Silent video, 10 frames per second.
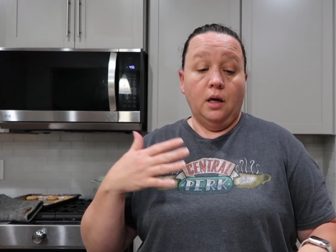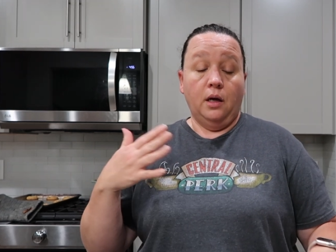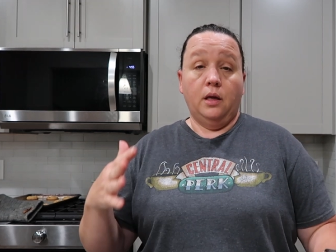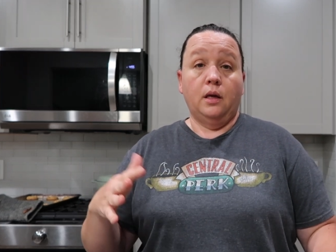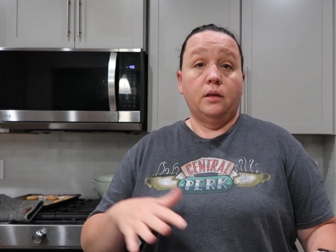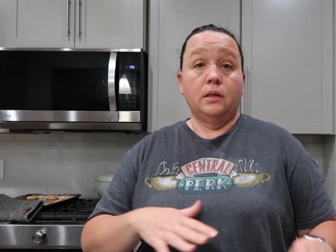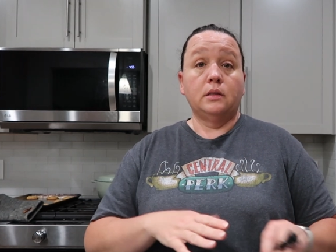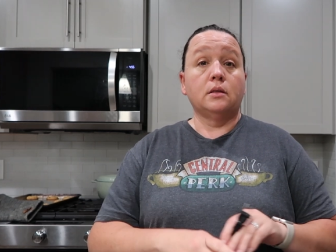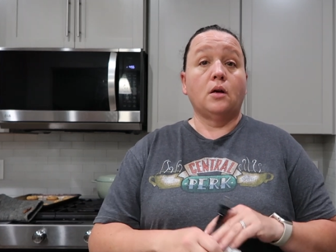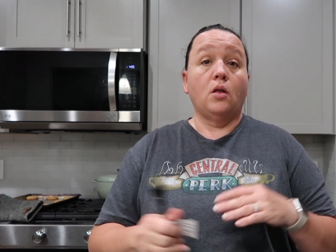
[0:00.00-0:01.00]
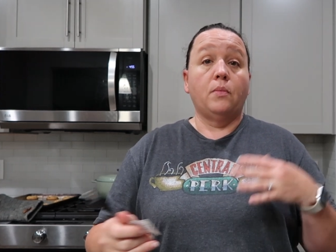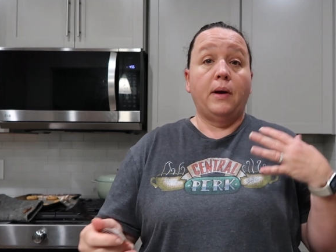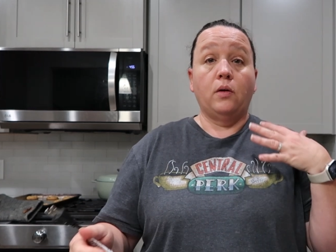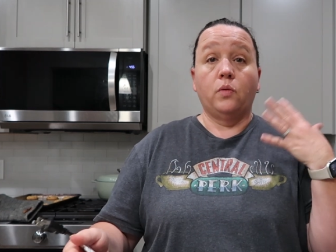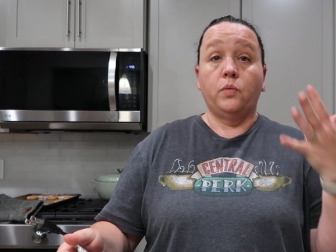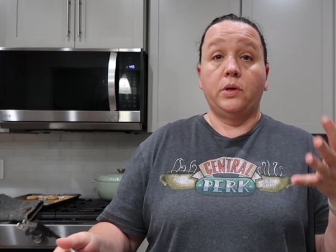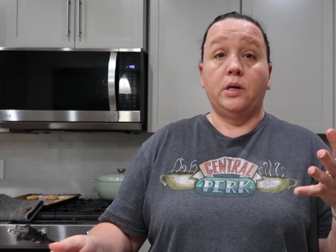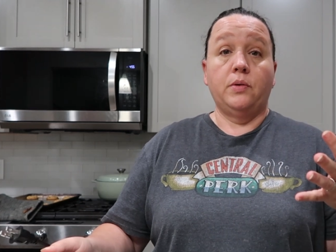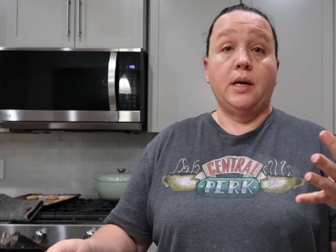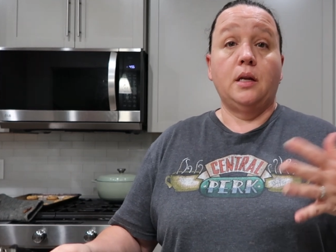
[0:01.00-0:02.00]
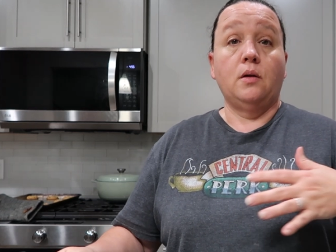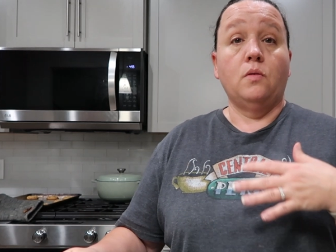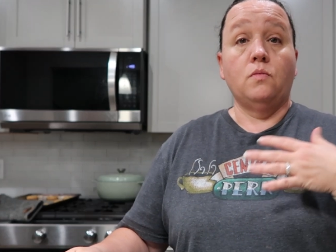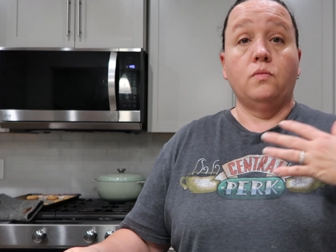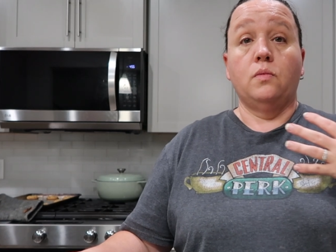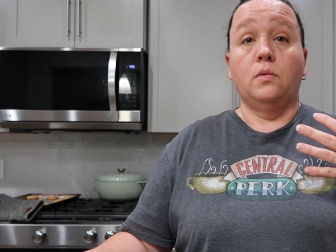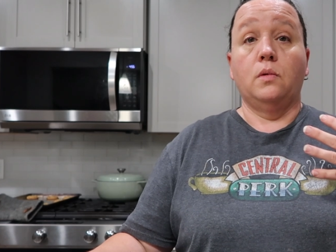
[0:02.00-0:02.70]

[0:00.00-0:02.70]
Again, this is all about recreating